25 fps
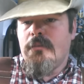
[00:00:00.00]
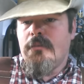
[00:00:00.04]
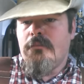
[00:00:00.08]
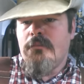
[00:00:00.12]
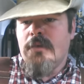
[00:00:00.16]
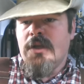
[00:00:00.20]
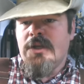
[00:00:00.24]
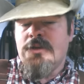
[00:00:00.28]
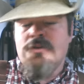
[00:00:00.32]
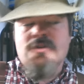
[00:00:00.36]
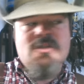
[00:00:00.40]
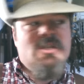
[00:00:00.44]

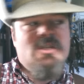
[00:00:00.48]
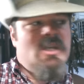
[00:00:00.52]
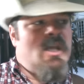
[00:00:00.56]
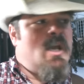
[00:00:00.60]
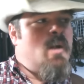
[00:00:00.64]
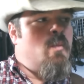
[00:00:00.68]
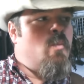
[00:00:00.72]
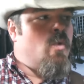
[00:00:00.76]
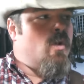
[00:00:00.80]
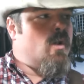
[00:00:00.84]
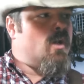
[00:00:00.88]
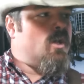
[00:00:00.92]
but usually
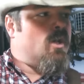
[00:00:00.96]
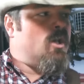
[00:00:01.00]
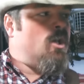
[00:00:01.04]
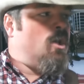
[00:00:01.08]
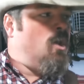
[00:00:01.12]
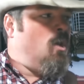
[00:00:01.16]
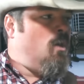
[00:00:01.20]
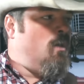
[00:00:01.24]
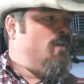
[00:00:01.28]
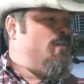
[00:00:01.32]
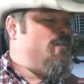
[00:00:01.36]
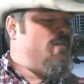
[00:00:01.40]
I'm
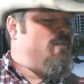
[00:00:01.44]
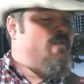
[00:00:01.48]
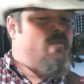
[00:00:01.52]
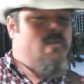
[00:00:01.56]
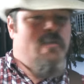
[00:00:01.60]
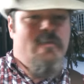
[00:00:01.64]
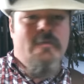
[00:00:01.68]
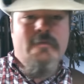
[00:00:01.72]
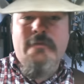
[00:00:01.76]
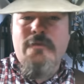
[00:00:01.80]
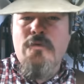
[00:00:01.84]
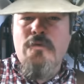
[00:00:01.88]
working on
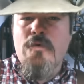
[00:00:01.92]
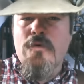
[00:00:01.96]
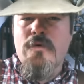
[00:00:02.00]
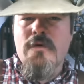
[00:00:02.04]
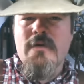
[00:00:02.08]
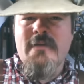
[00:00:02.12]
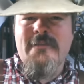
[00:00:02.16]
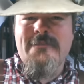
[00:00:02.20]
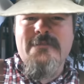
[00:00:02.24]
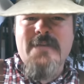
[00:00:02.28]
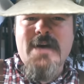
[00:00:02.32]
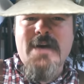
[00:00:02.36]

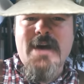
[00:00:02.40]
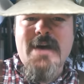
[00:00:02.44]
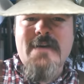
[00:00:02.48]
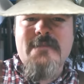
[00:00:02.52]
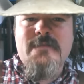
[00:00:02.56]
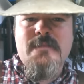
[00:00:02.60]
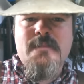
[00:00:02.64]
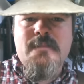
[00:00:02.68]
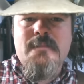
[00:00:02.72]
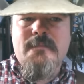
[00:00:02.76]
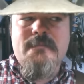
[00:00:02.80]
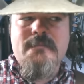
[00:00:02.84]
4 to
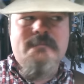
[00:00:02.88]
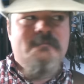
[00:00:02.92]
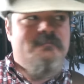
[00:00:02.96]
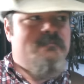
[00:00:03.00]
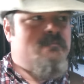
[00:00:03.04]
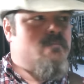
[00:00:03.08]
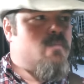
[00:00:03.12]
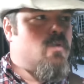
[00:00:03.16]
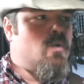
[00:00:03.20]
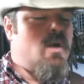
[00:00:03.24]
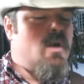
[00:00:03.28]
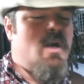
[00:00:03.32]
5
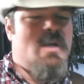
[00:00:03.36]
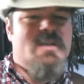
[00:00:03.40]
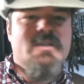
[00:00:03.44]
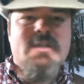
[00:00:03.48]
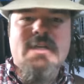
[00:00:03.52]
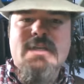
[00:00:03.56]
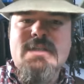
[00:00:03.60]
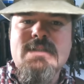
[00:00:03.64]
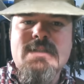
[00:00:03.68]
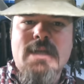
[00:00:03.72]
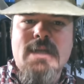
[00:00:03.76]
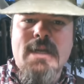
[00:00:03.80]

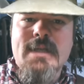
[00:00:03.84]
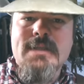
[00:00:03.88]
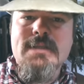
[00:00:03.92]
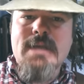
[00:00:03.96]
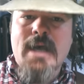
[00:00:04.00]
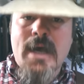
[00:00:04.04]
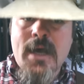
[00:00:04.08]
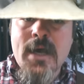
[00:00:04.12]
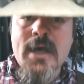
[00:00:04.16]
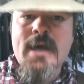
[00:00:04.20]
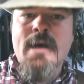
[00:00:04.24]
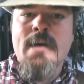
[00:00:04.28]
projects at a
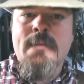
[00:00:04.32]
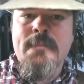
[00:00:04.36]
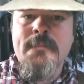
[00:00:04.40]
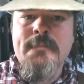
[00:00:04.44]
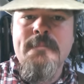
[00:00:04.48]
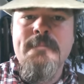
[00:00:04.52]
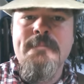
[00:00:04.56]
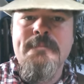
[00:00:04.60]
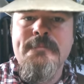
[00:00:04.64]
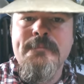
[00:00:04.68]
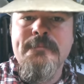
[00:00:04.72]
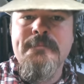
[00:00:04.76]
time.
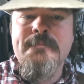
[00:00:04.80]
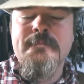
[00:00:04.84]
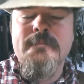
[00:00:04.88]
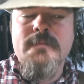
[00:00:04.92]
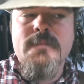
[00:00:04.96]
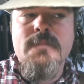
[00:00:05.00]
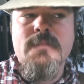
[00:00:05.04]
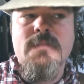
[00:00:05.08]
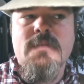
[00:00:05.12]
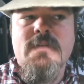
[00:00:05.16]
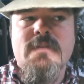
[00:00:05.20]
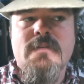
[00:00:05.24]

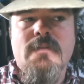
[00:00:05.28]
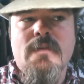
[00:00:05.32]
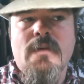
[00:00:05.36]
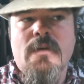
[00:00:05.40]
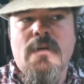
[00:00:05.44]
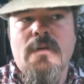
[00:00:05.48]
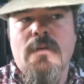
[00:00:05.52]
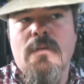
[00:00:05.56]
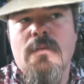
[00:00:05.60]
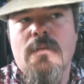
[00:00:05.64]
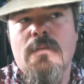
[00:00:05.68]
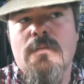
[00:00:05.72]

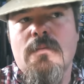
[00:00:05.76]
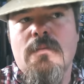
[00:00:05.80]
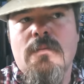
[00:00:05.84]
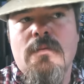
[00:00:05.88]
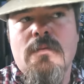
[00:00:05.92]
So